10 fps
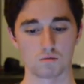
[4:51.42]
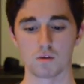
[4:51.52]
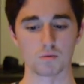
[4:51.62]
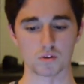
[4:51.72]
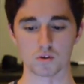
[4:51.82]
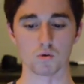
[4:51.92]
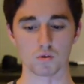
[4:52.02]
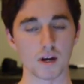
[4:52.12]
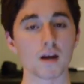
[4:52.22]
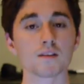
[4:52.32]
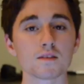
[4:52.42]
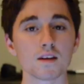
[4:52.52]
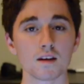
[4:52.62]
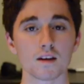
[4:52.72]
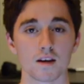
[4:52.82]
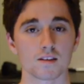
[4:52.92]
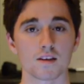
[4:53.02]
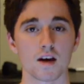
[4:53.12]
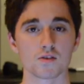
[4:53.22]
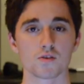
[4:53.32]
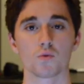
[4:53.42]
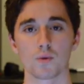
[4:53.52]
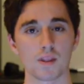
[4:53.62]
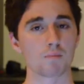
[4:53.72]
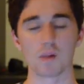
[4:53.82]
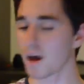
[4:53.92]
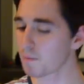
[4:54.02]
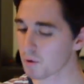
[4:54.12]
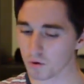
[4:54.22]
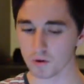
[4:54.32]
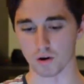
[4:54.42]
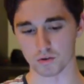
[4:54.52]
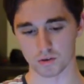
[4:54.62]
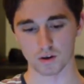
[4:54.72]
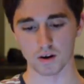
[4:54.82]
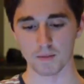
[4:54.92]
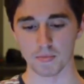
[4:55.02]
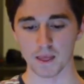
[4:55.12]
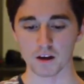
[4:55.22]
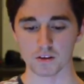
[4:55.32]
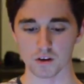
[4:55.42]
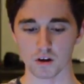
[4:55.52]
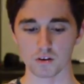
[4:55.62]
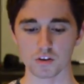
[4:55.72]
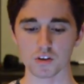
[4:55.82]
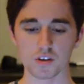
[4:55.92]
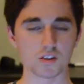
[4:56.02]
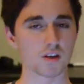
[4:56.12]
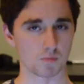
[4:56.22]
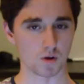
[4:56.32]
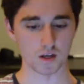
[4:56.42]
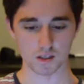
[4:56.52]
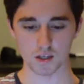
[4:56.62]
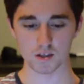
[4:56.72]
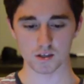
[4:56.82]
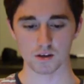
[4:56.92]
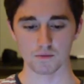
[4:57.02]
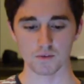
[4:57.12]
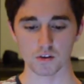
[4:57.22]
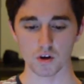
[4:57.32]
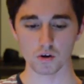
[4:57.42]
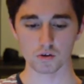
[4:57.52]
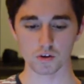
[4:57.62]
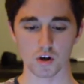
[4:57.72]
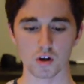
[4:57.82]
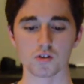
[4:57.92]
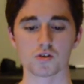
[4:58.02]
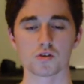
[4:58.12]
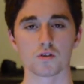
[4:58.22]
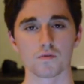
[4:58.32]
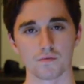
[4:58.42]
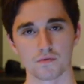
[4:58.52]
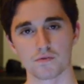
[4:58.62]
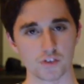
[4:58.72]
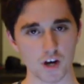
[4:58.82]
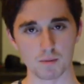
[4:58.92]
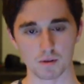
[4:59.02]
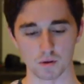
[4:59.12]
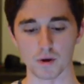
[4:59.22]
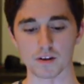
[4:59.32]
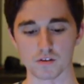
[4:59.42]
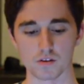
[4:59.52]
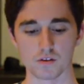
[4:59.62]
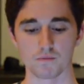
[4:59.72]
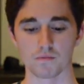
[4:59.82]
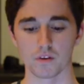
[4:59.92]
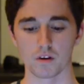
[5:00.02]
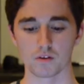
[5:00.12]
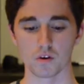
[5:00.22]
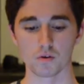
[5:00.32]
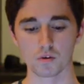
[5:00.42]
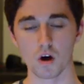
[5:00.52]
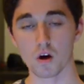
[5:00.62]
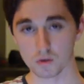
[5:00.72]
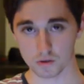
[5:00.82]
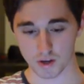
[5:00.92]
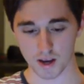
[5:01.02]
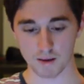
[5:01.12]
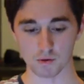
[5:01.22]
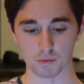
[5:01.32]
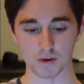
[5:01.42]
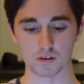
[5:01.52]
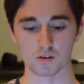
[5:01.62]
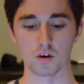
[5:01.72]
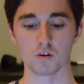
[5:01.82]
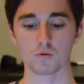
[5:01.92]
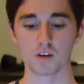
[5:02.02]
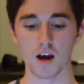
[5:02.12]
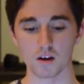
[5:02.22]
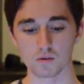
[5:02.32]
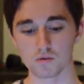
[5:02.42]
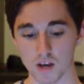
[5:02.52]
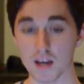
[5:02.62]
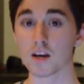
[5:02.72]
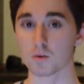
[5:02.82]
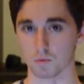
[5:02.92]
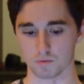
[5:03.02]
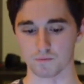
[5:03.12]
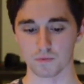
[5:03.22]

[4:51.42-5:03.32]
that we score against Arsenal when they play, but who knows. So just to summarise this, total shots, Chamberlain wins. Total goals, Campbell wins. Total tackles, equal.